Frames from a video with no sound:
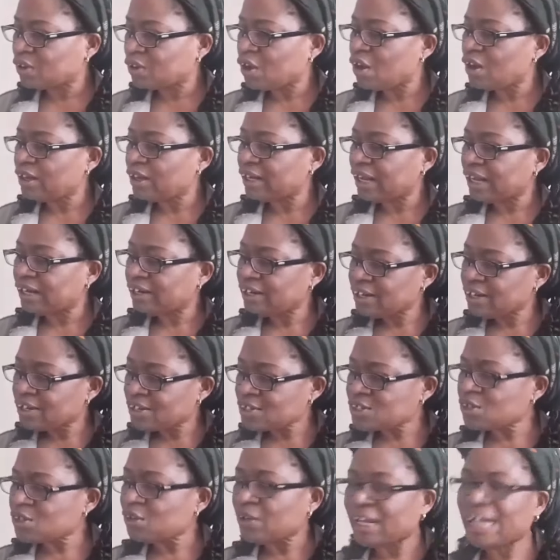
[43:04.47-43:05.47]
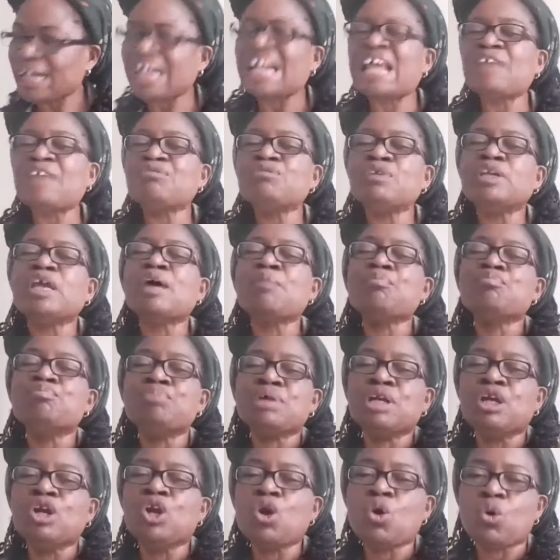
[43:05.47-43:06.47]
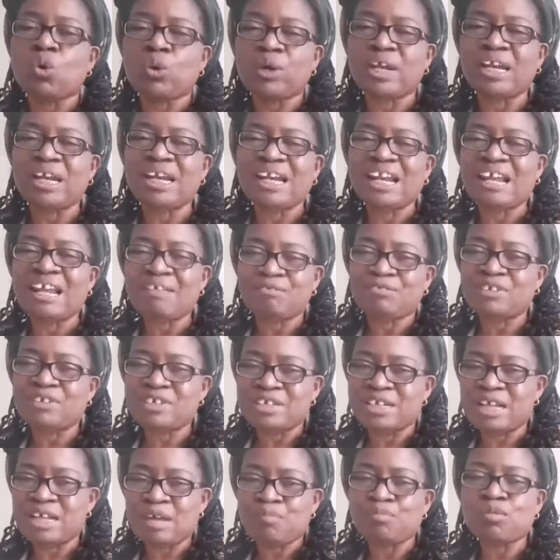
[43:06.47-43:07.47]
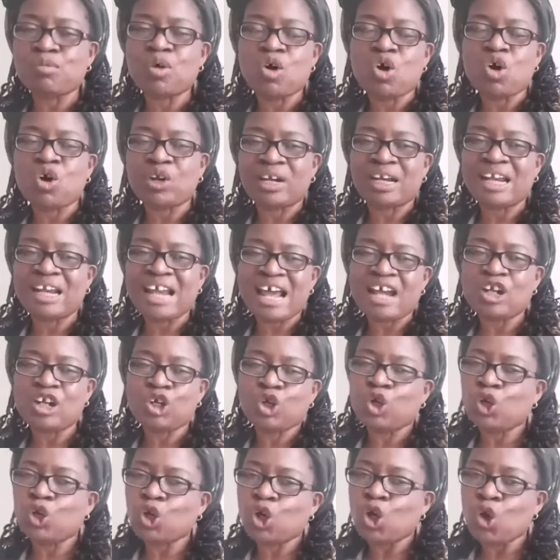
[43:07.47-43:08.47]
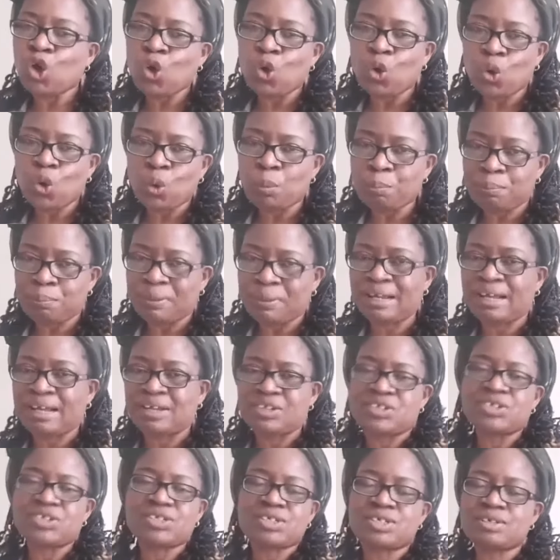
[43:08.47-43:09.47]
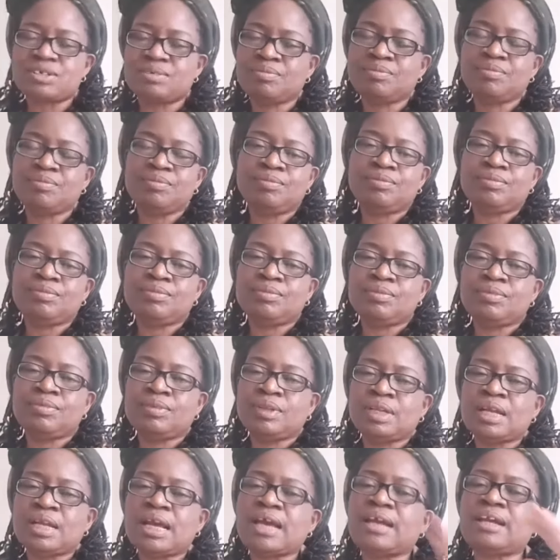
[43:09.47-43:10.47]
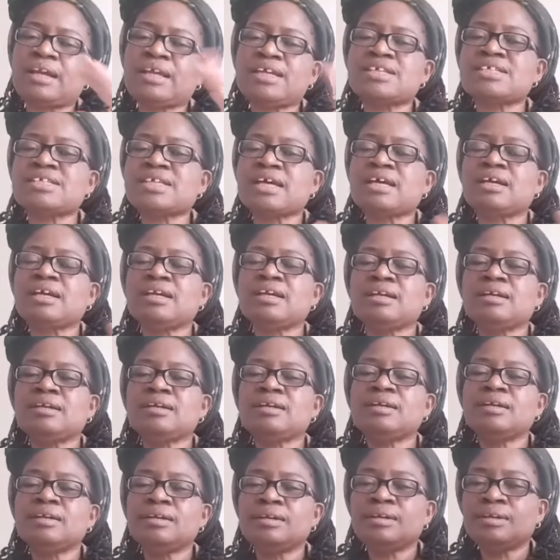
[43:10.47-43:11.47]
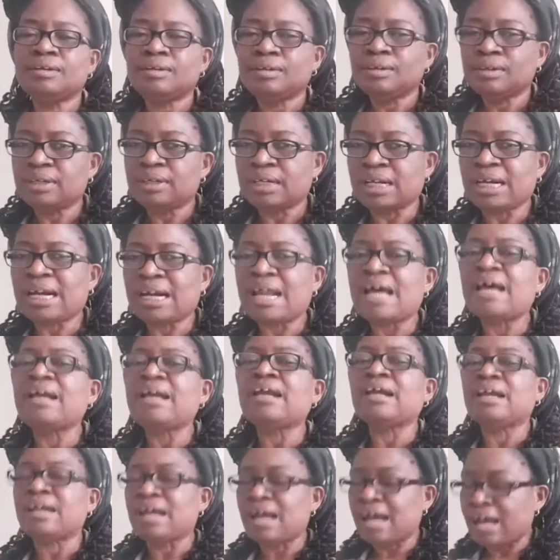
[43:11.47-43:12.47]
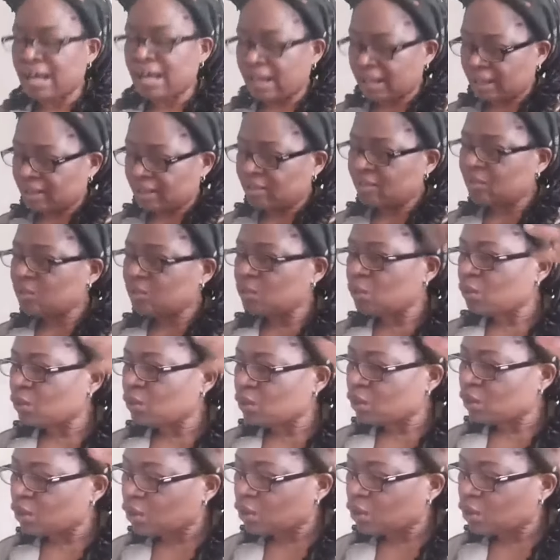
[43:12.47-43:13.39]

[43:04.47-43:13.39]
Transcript: to call that. So he left them below. He left them on that low place. And he said, the lad and I will